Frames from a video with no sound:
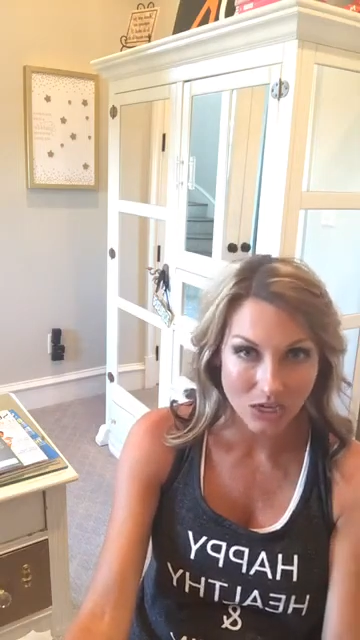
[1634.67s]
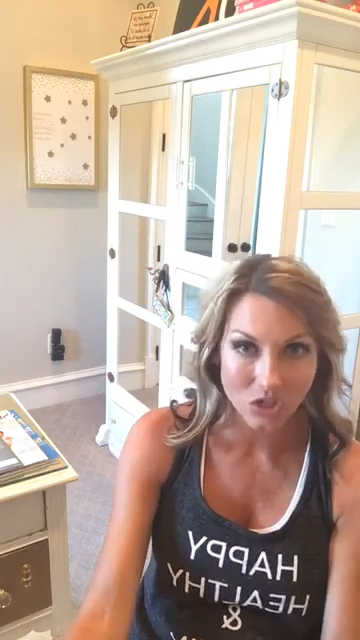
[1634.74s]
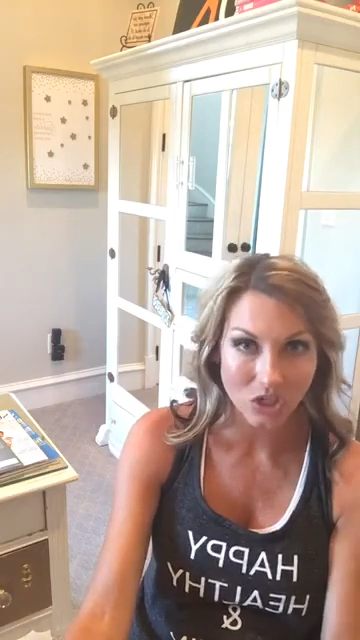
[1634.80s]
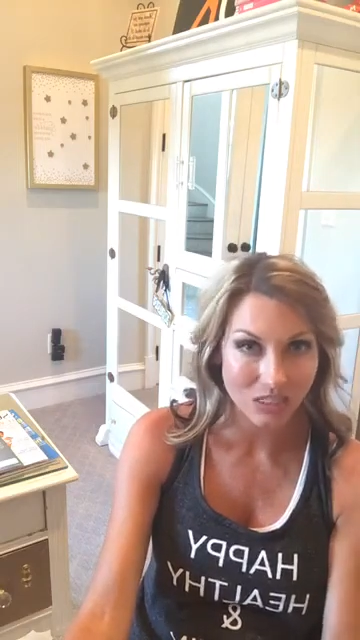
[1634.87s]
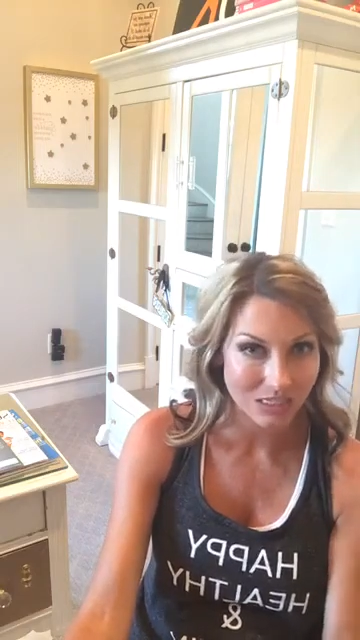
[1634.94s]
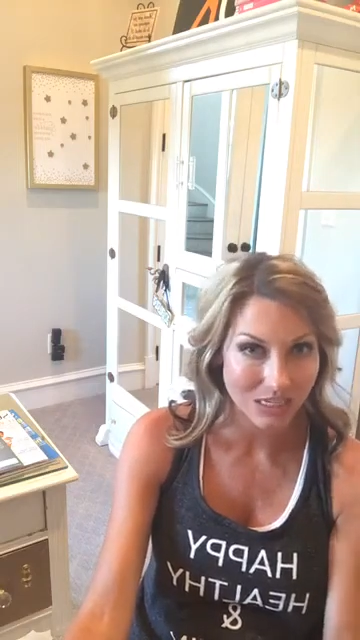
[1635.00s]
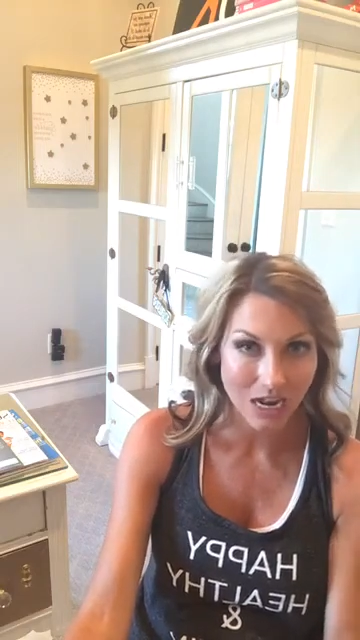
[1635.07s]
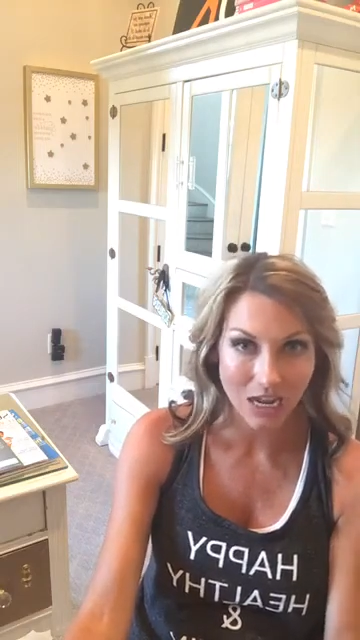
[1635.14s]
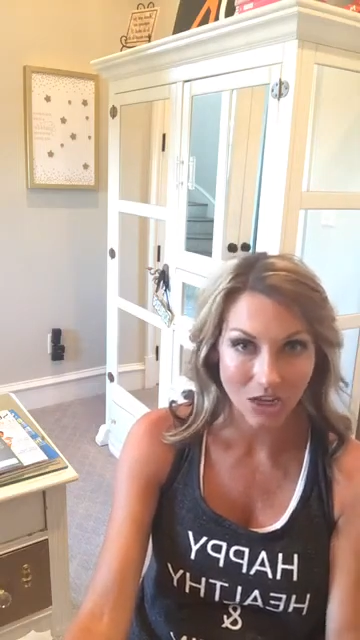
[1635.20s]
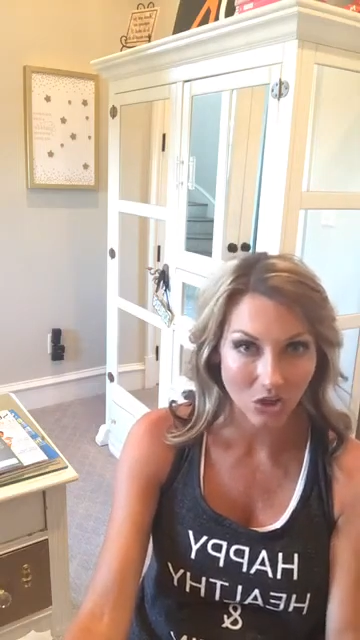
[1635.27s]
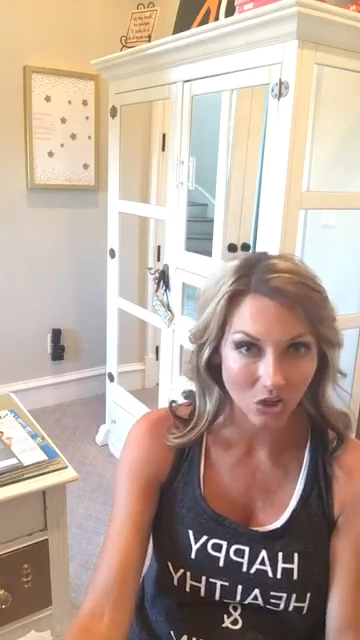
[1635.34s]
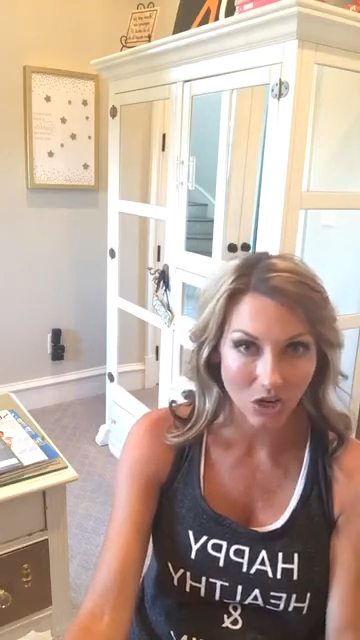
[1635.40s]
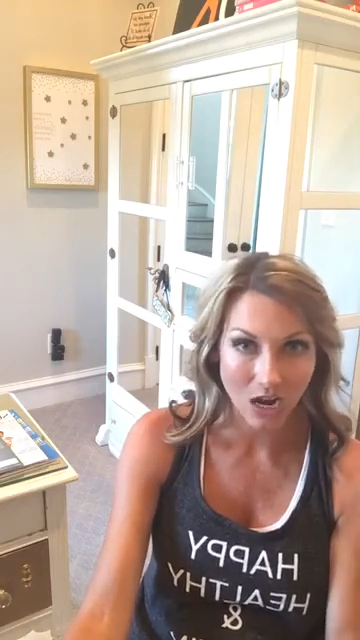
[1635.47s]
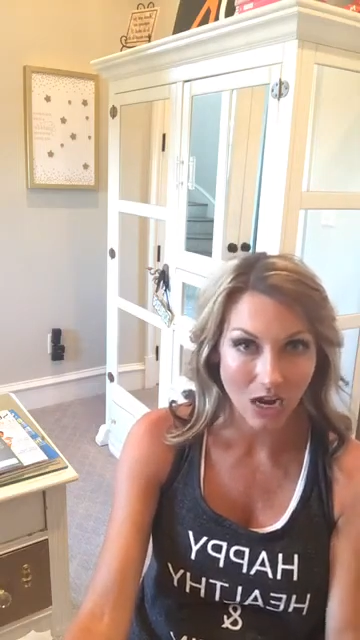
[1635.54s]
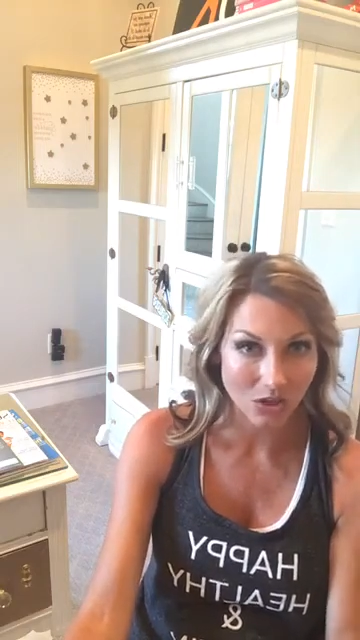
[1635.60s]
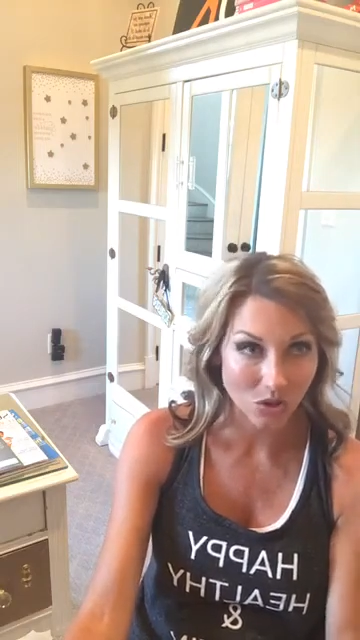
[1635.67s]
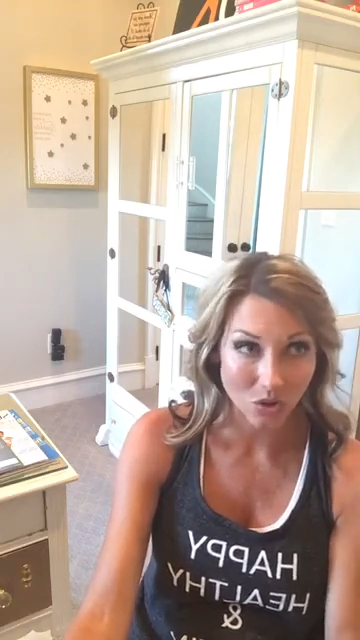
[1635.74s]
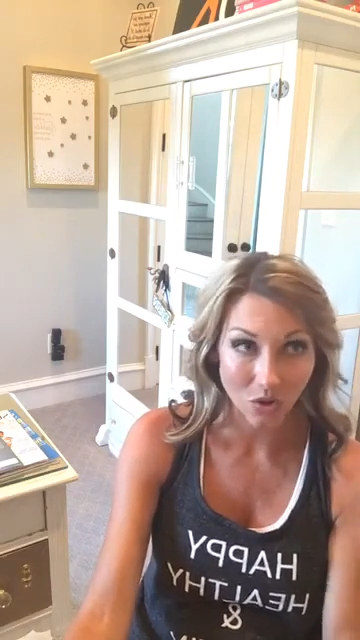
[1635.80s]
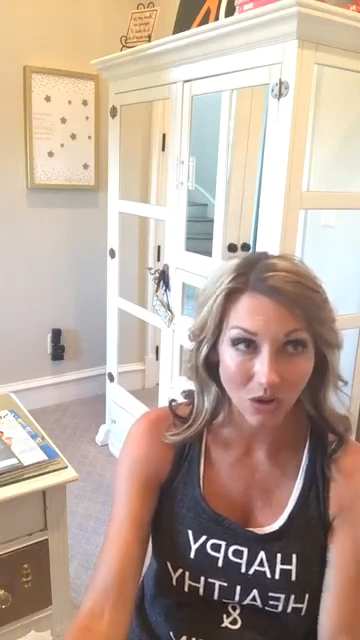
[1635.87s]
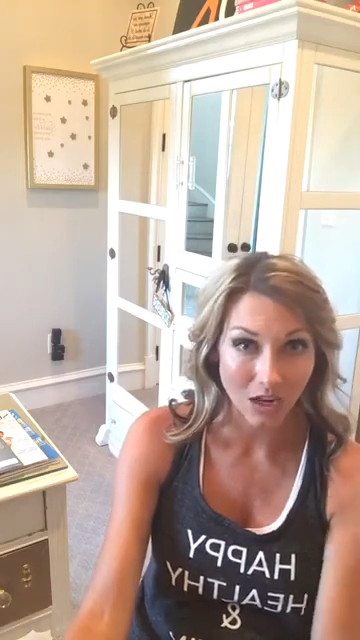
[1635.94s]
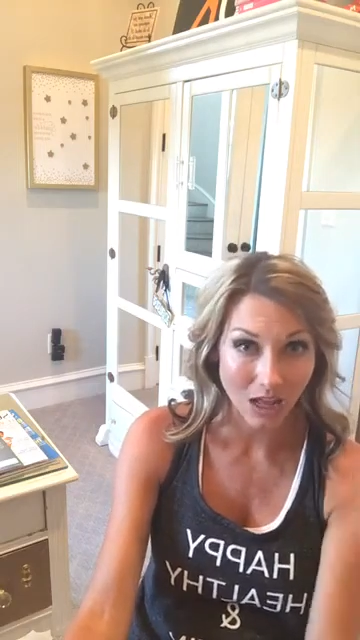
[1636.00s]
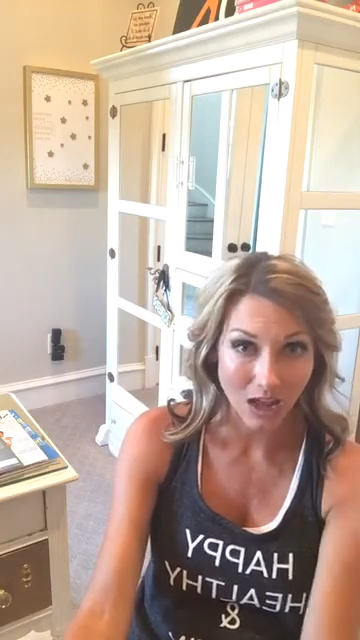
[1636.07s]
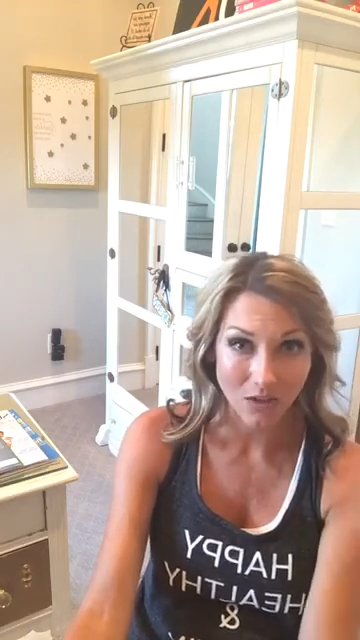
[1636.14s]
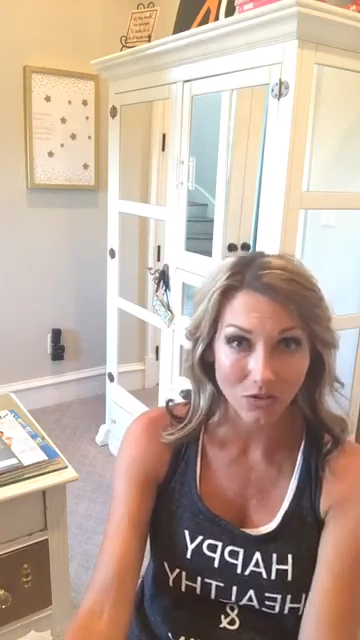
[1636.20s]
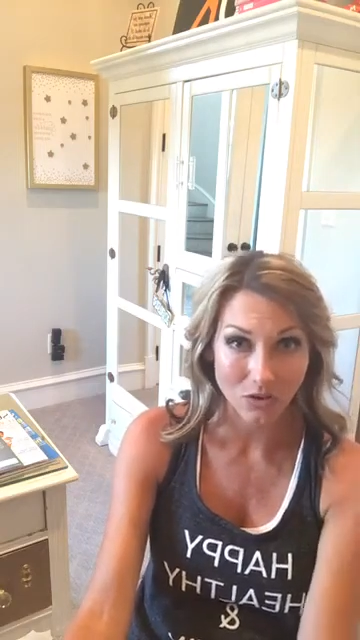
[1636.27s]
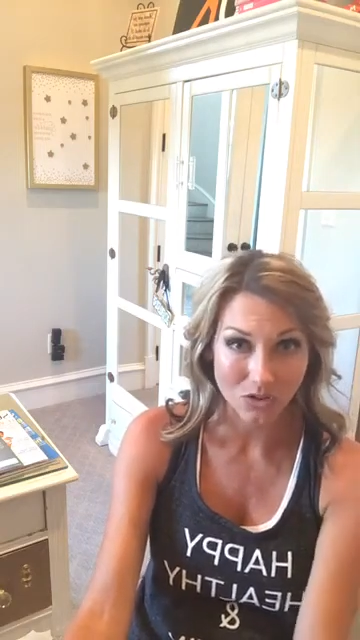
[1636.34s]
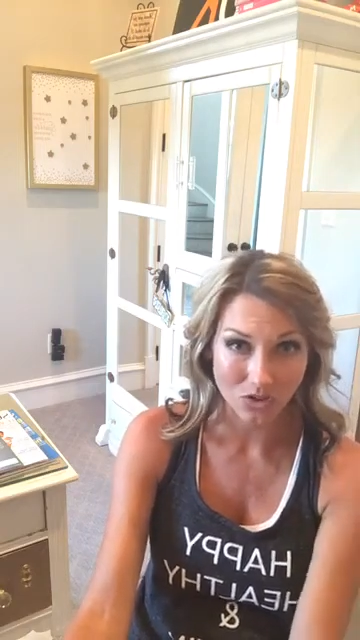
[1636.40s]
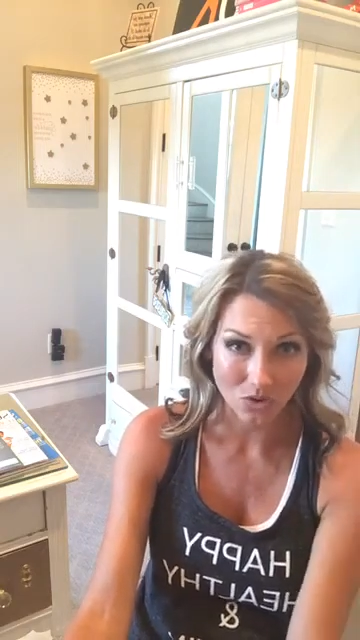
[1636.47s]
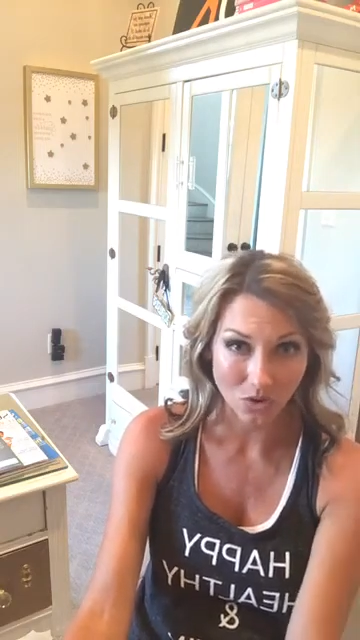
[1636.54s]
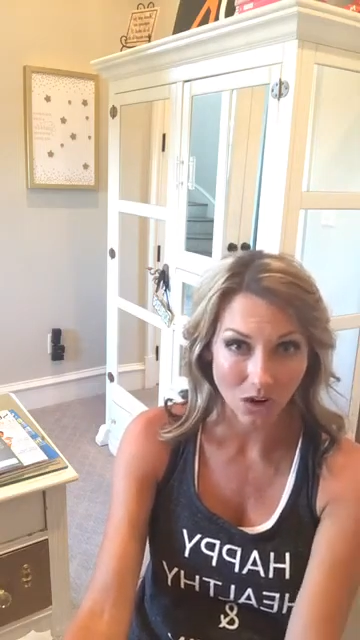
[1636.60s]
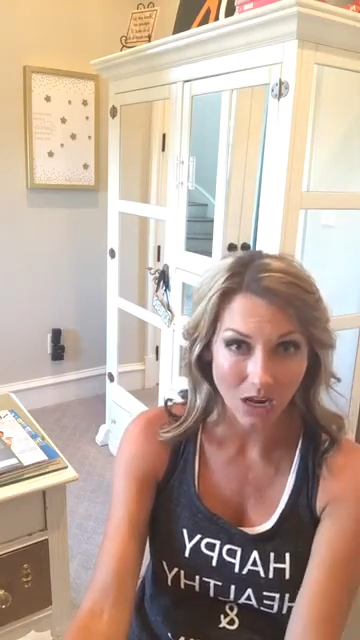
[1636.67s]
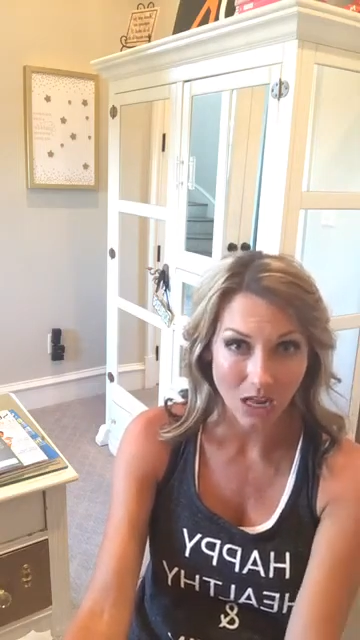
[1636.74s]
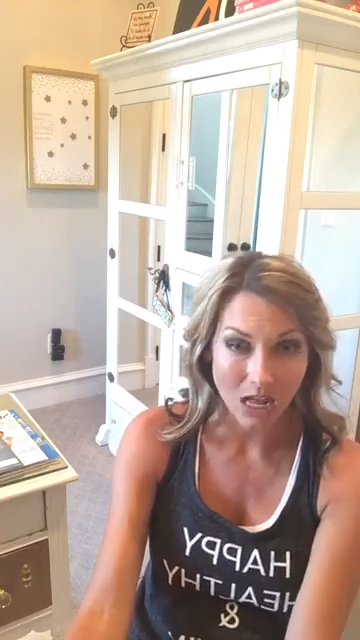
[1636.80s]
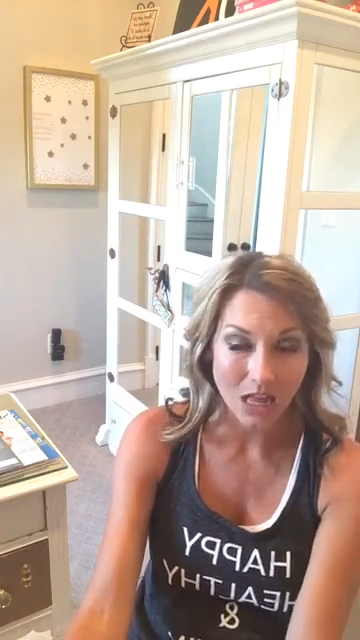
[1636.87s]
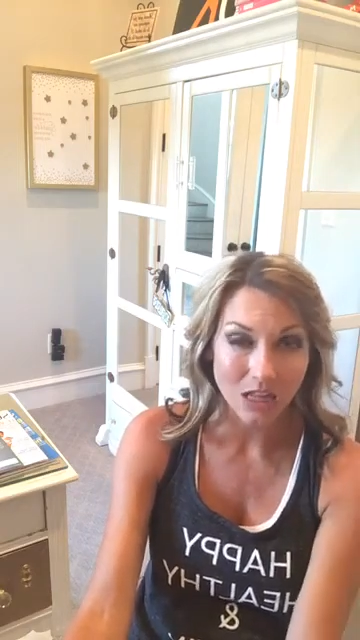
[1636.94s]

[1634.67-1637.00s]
just staying in your house. You already have your story.